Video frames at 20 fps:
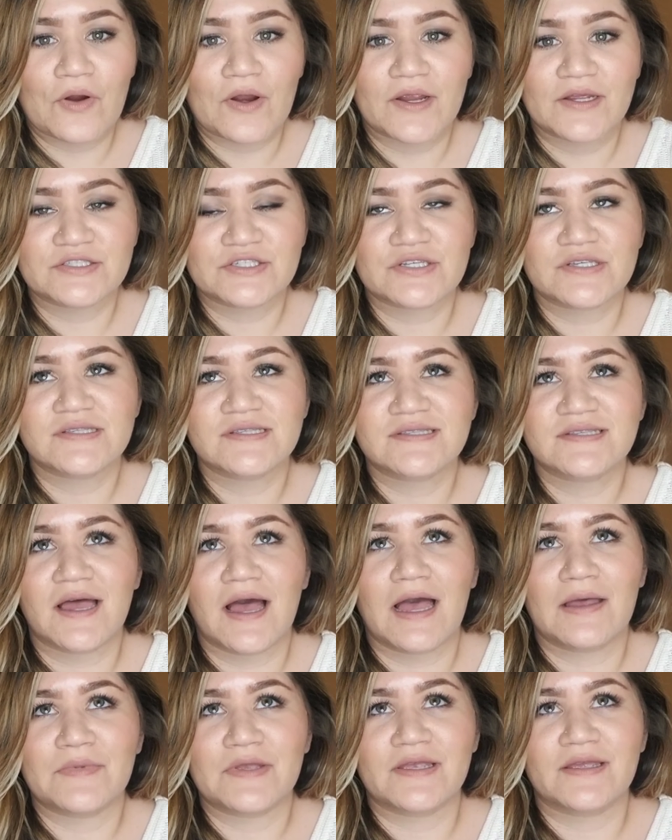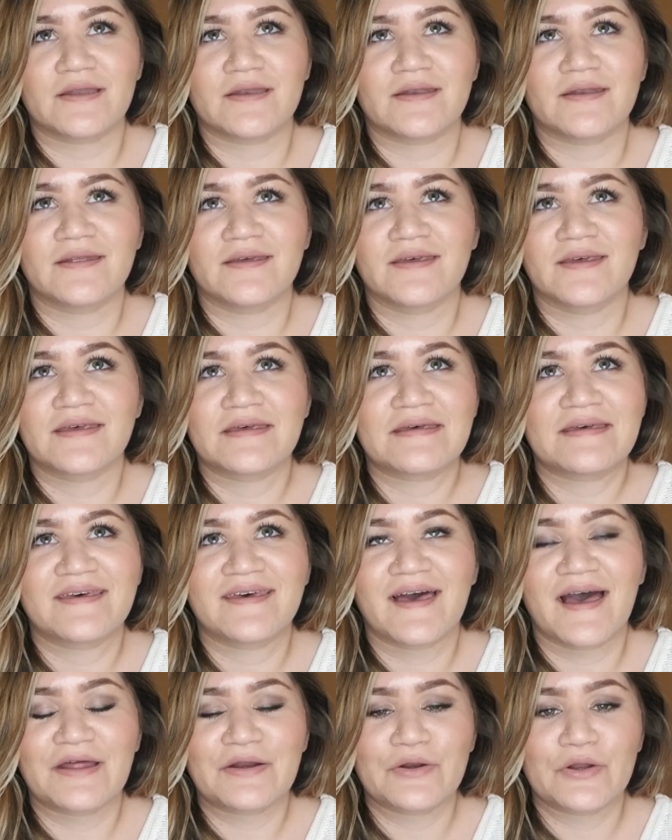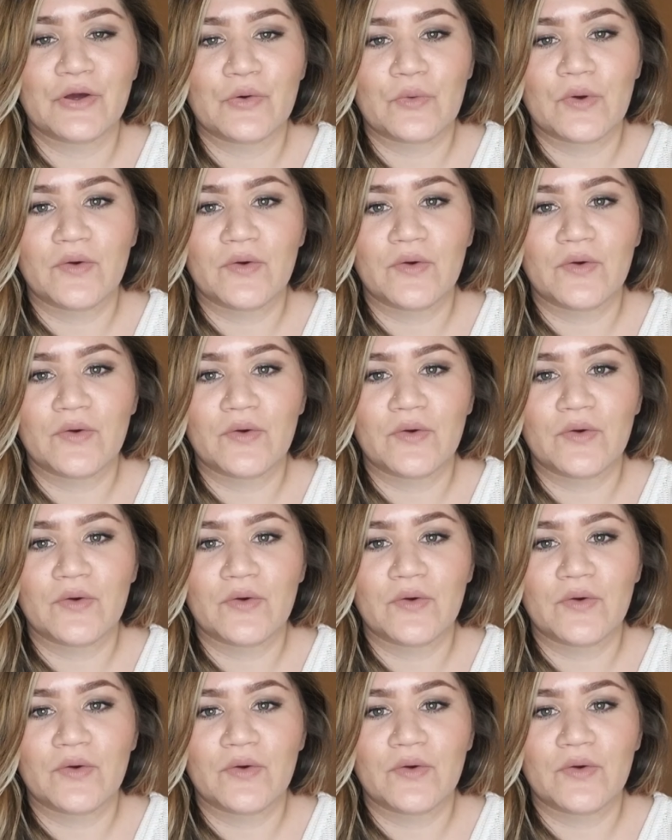I don't know,